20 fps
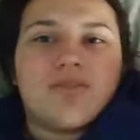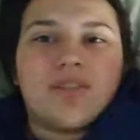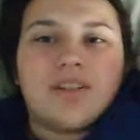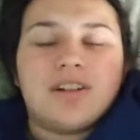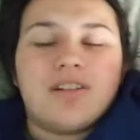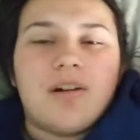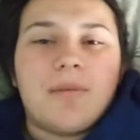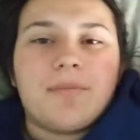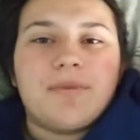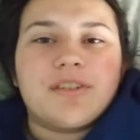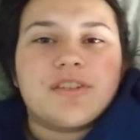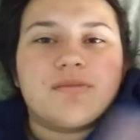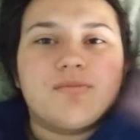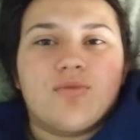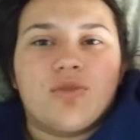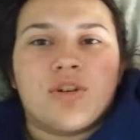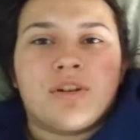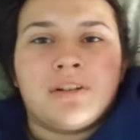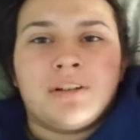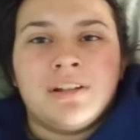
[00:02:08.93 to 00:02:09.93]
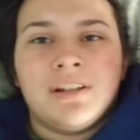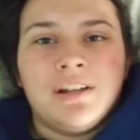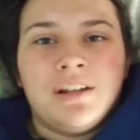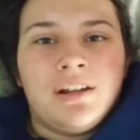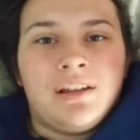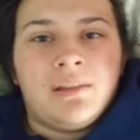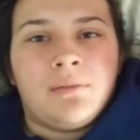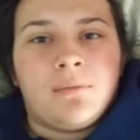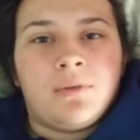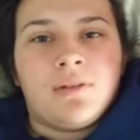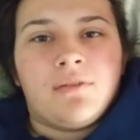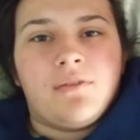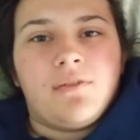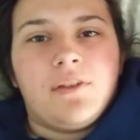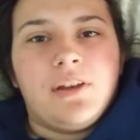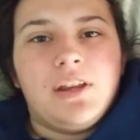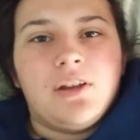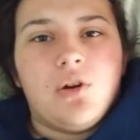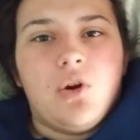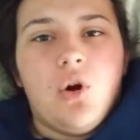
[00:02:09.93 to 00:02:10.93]
is going to go up this morning and I'm going to
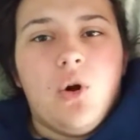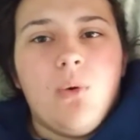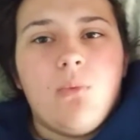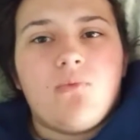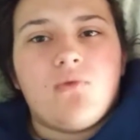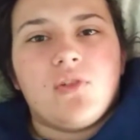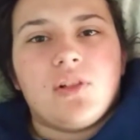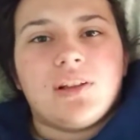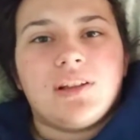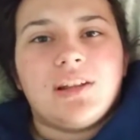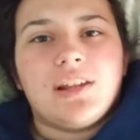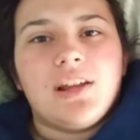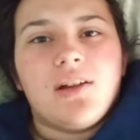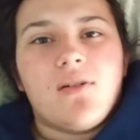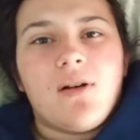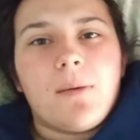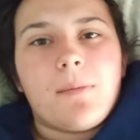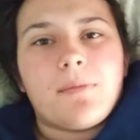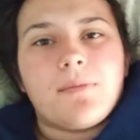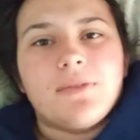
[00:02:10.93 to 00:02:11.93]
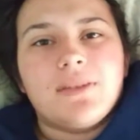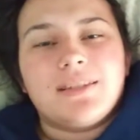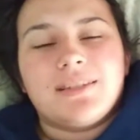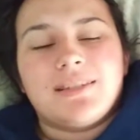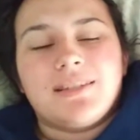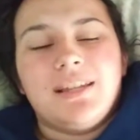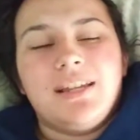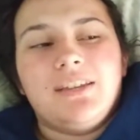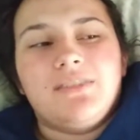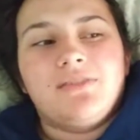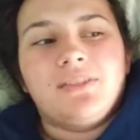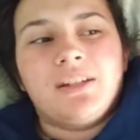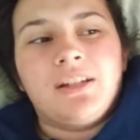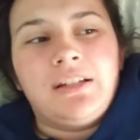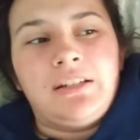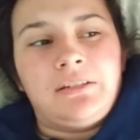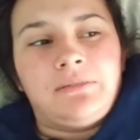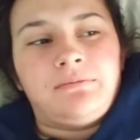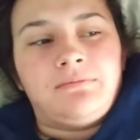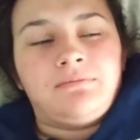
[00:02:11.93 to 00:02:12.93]
have a video hopefully to go up this
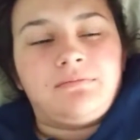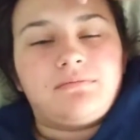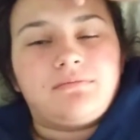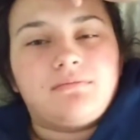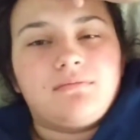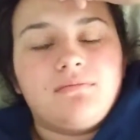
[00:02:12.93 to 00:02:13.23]
evening